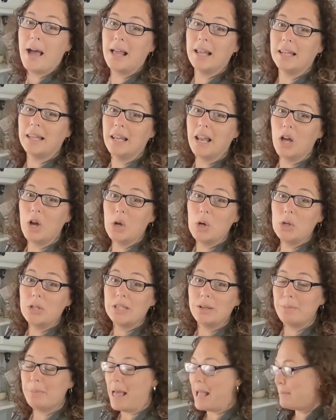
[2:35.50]

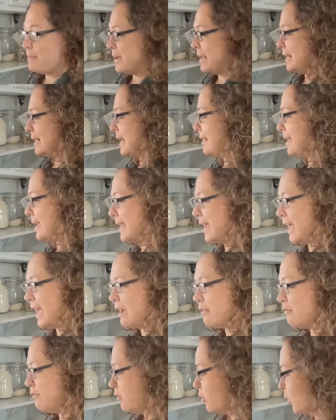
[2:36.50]
loads of black beans. I think I
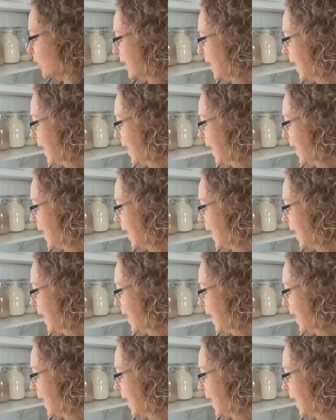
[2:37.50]
have 4